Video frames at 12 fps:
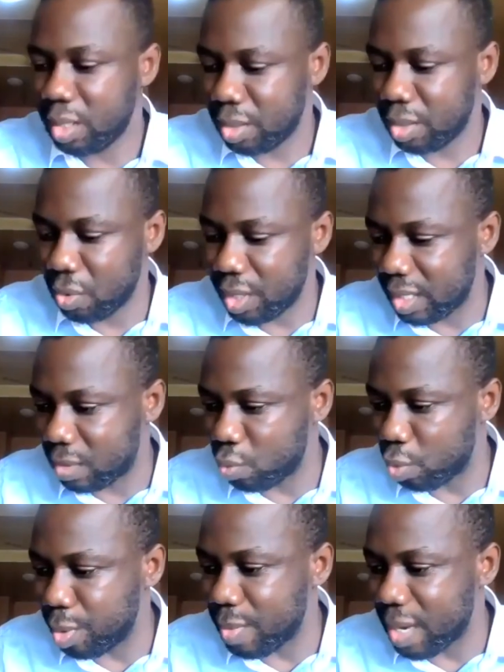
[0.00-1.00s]
So this
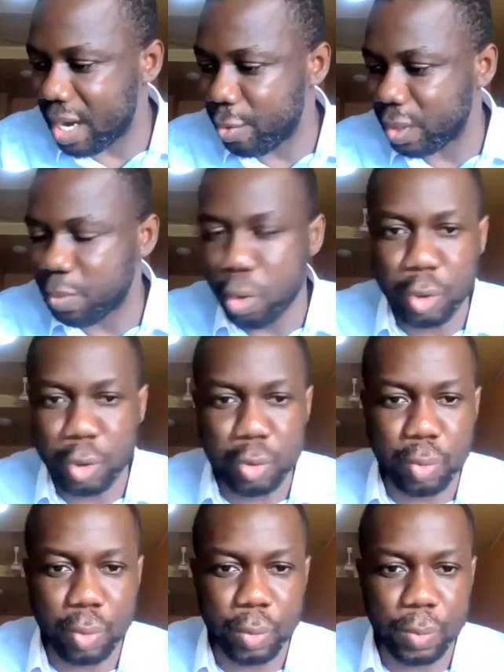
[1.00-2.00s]
will be my response
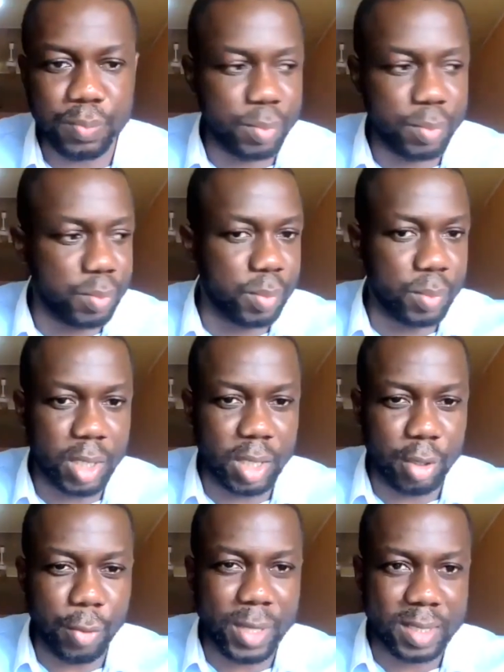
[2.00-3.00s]
to
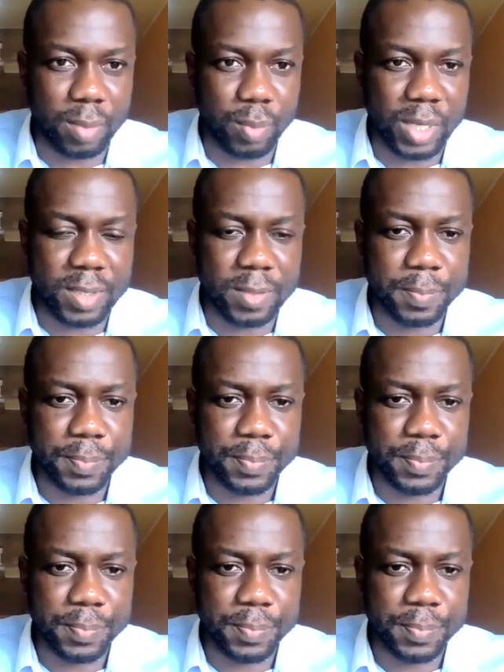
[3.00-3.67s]
your question, please.